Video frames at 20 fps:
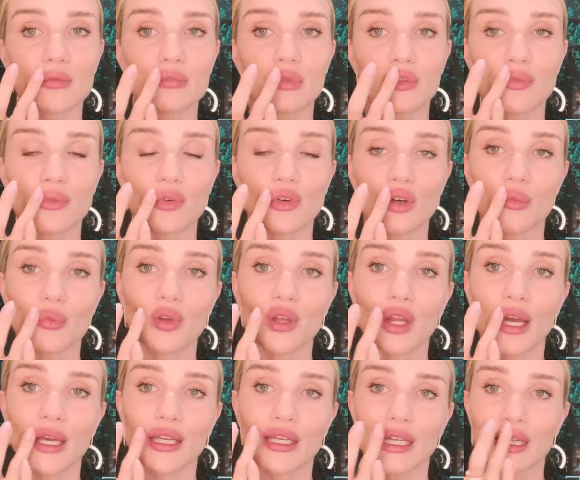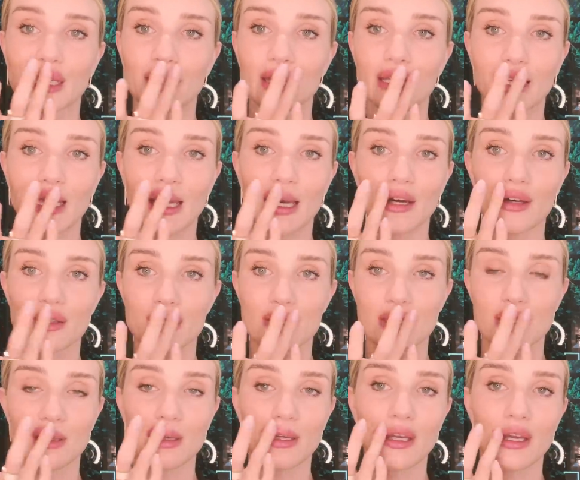before applying anything
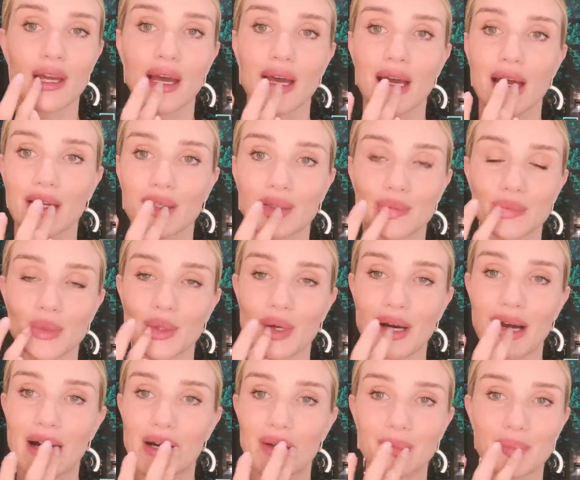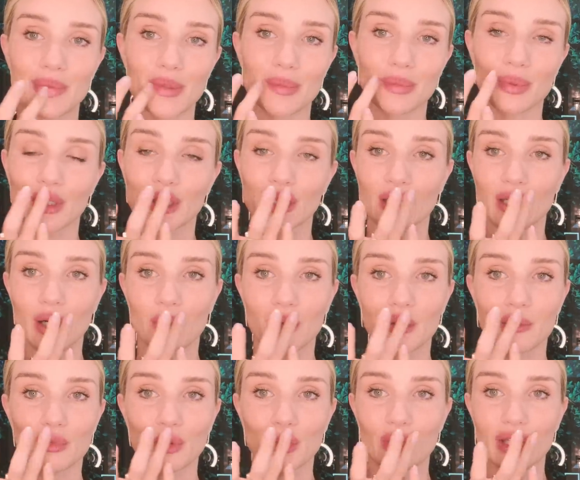else, and will help the product go
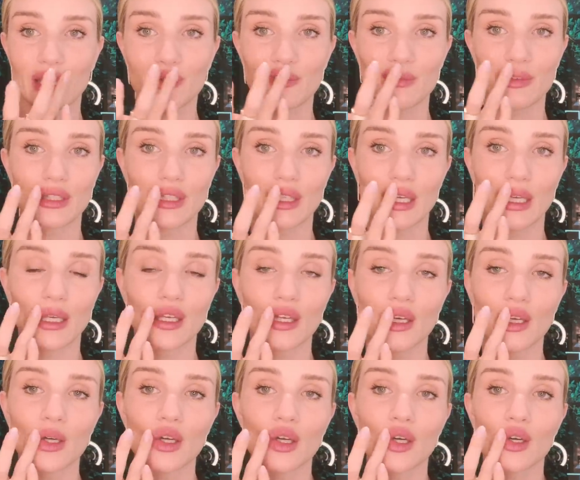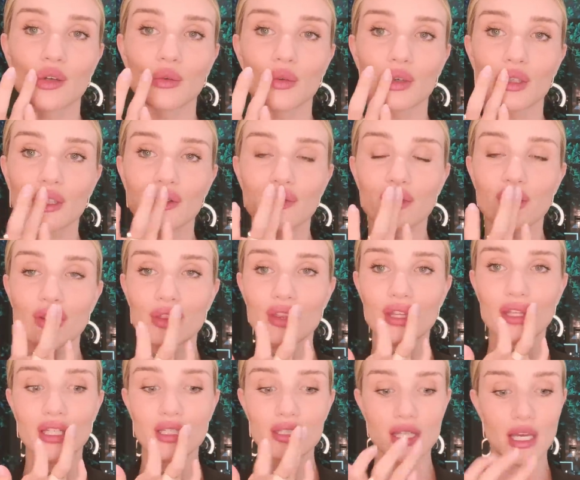on more evenly. One of the
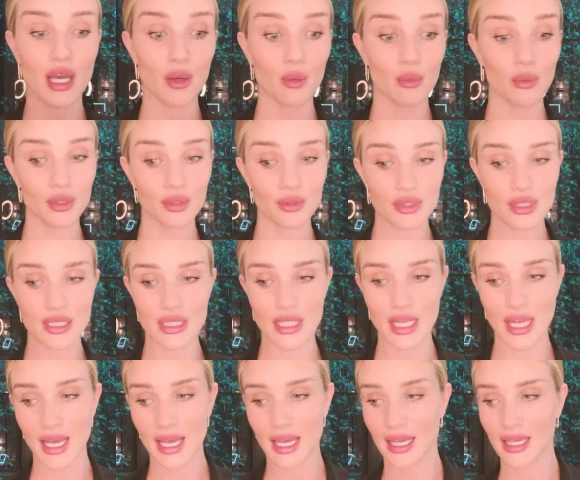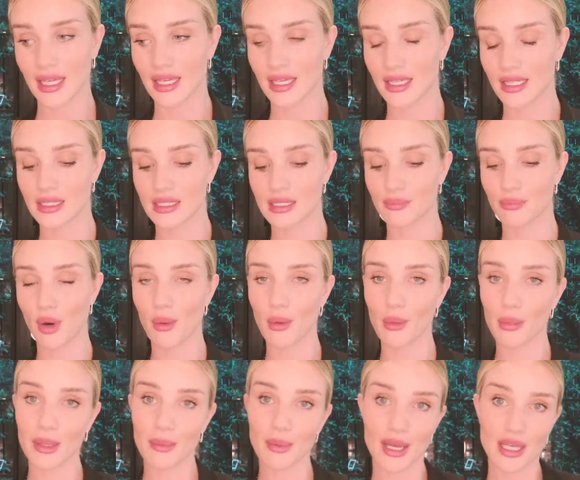things I will say is
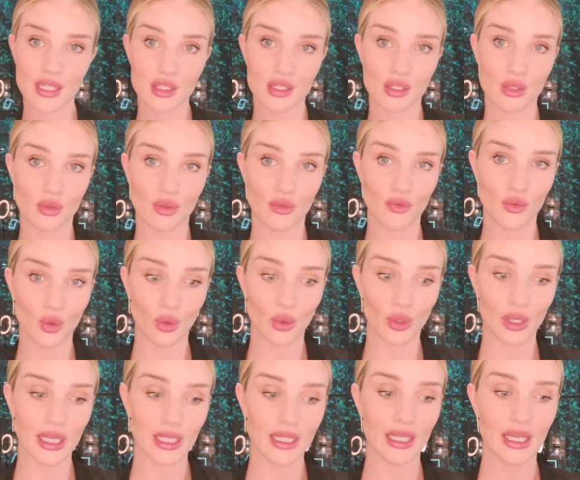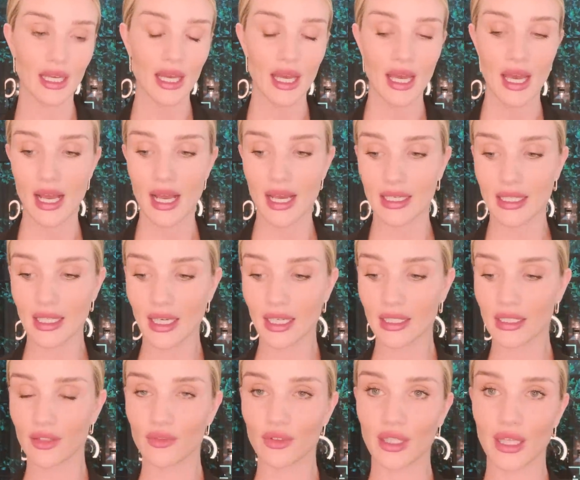probably best to avoid any
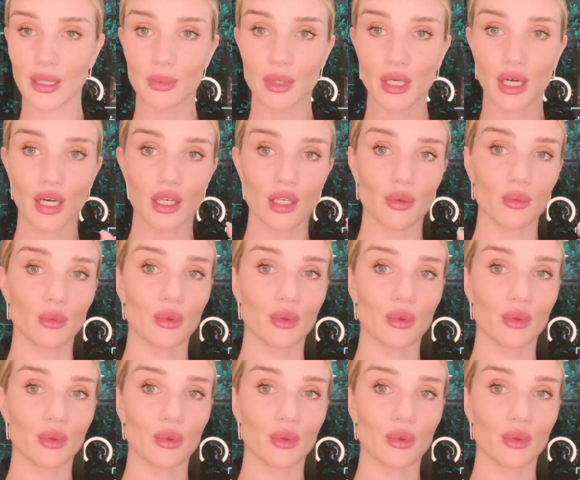kind of lip color